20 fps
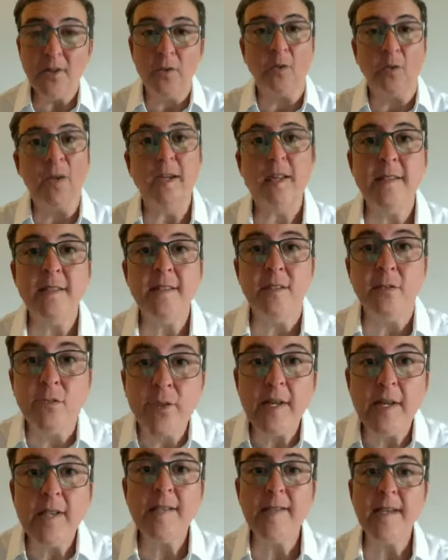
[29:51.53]
raise,
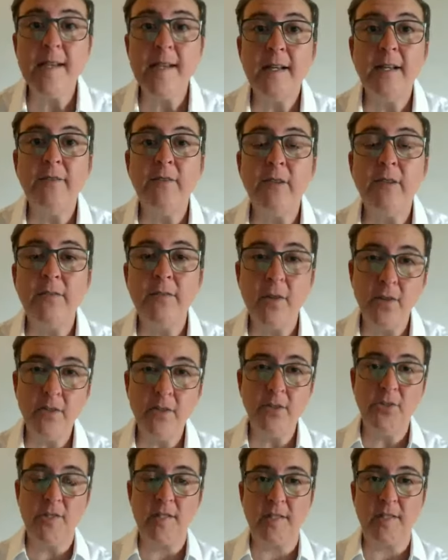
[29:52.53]
raise that level of
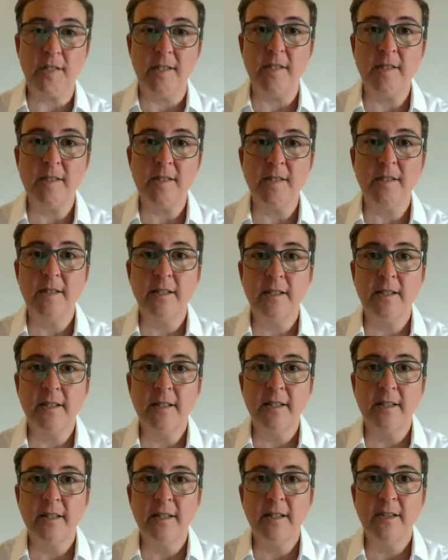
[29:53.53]
consciousness.
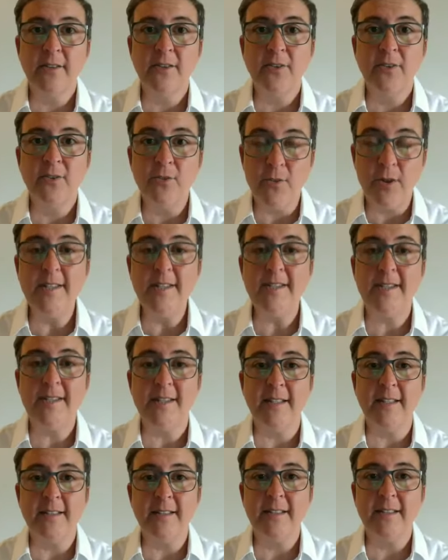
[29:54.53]
Raise
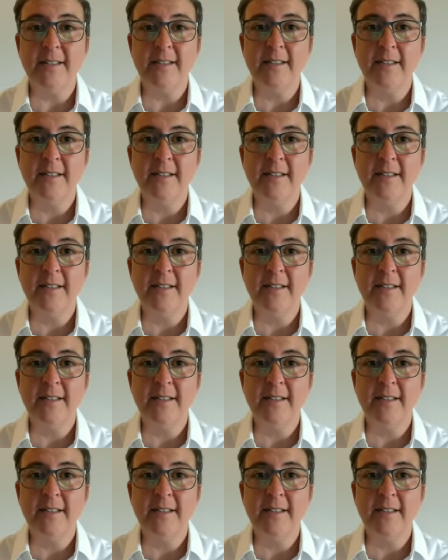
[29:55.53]
it.